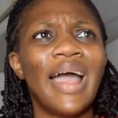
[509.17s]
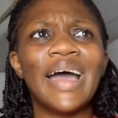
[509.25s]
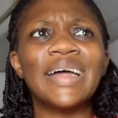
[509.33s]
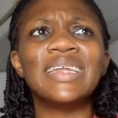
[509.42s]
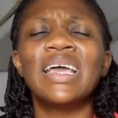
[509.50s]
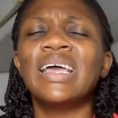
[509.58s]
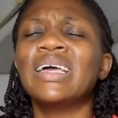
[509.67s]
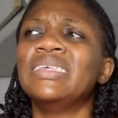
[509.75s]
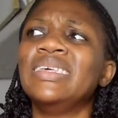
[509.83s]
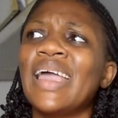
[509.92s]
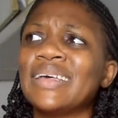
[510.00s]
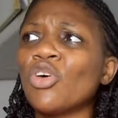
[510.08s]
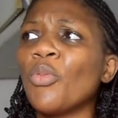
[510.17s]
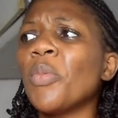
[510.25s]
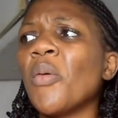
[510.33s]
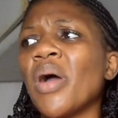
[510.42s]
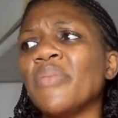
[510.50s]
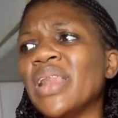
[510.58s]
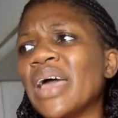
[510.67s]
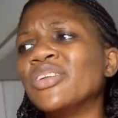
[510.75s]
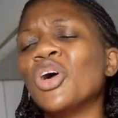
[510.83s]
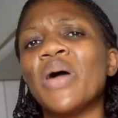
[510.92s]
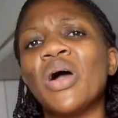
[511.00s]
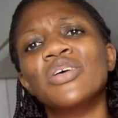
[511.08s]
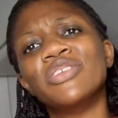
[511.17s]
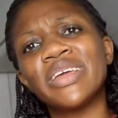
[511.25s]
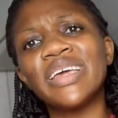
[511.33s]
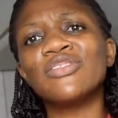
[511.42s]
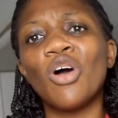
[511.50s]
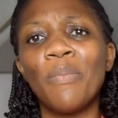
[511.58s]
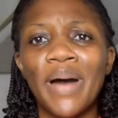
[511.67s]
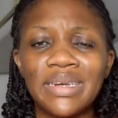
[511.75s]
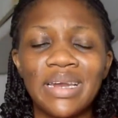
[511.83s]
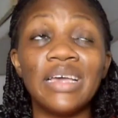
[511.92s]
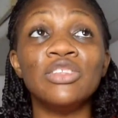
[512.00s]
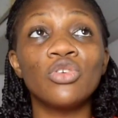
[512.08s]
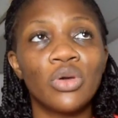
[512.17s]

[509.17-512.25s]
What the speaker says: And yes, some people might be like, no, but 100K is not bad now.